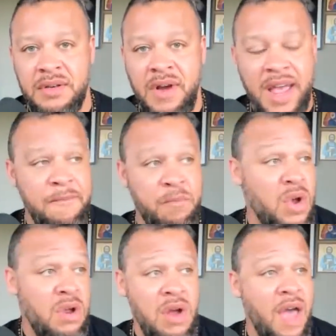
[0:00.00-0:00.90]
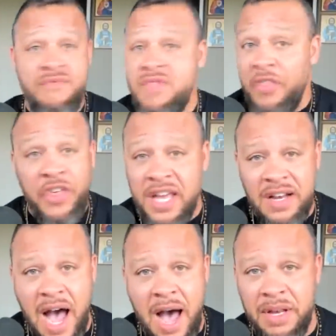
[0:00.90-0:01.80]
right? We have nothing
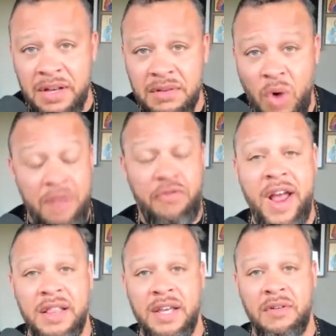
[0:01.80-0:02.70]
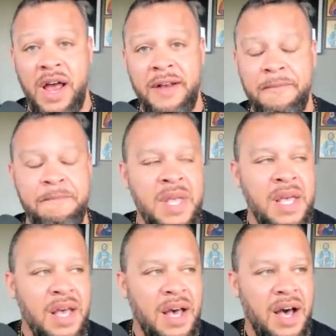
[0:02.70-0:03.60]
in common, quite frankly, right?
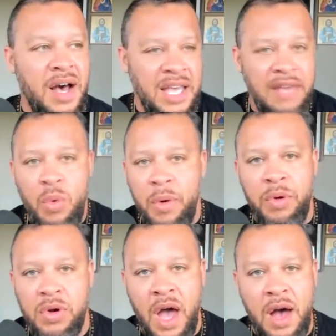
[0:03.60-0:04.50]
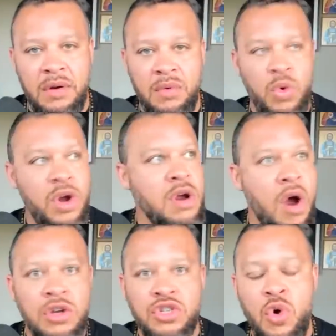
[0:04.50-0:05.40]
Uh, even when we were young, we
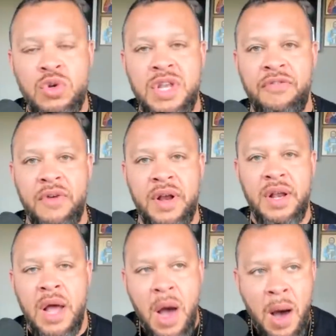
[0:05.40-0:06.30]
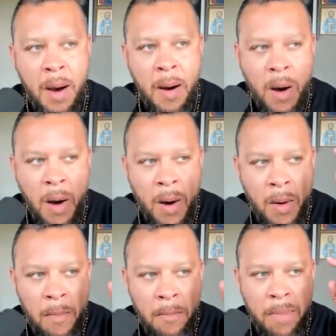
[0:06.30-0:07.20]
are so different,
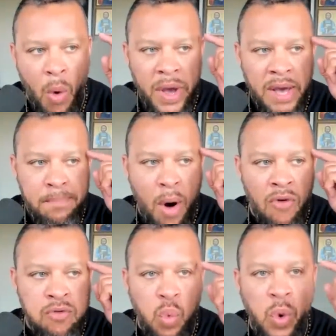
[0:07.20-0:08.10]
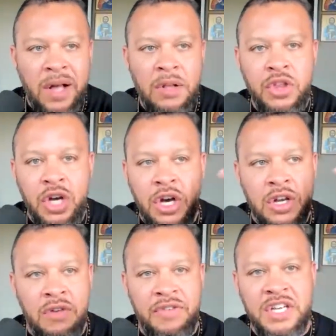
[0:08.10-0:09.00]
but we both will the
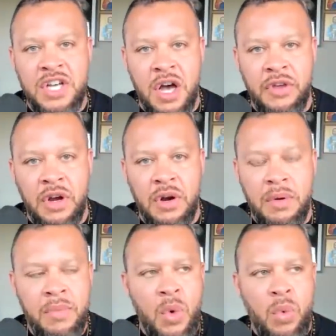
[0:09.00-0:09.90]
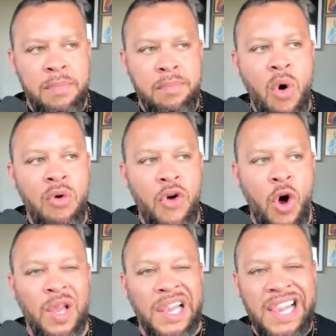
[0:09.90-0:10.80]
good of each other. We both
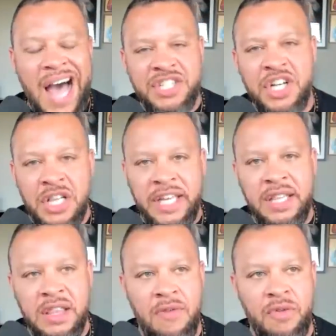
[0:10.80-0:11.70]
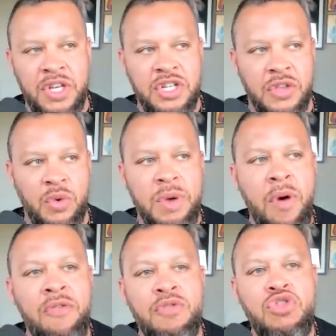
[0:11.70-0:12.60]
are logically in love with each other. We
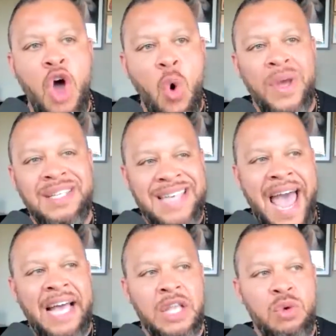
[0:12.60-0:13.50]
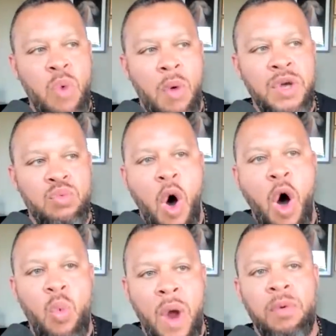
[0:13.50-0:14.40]
both know exactly what we
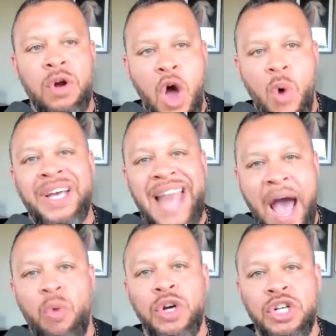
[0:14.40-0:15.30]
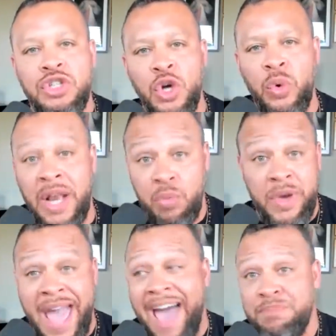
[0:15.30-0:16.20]
want, where we're going, and how we're going to do it. And
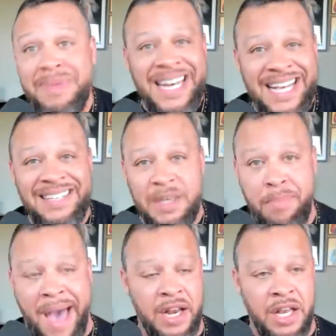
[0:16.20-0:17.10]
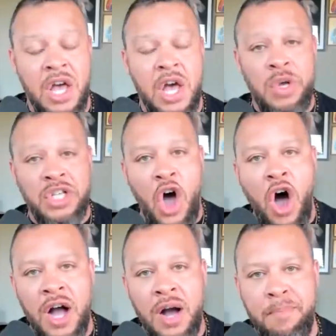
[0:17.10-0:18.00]
we have meetings about it. We
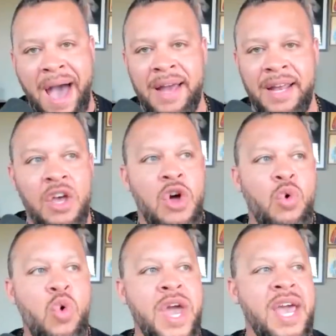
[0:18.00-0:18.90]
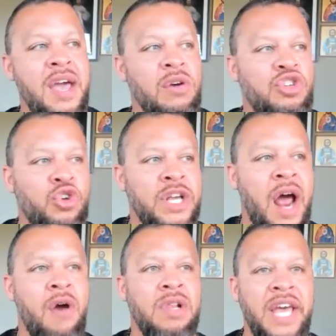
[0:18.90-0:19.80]
talk about it. We treat
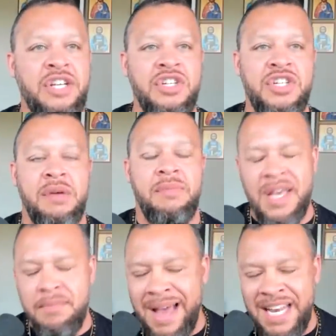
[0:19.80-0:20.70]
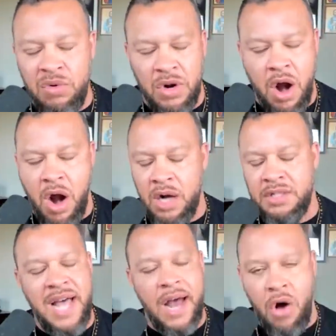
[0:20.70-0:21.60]
our relationship in many
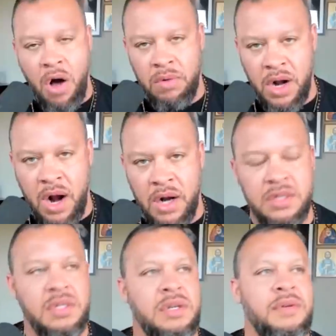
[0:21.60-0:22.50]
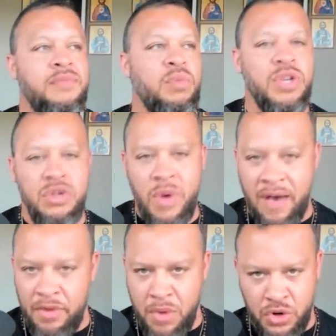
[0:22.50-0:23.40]
regards, not all regards. We do
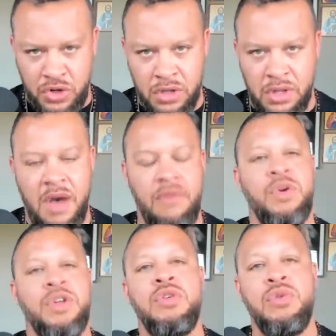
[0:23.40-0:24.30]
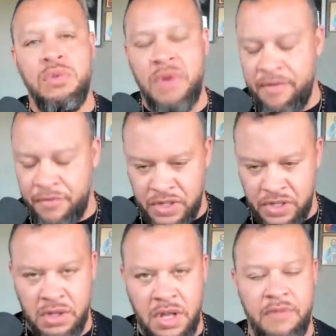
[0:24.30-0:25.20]
have emotional love, we do have
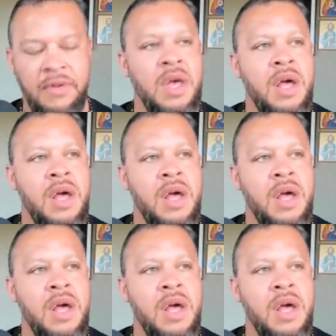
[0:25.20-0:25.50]
physical love.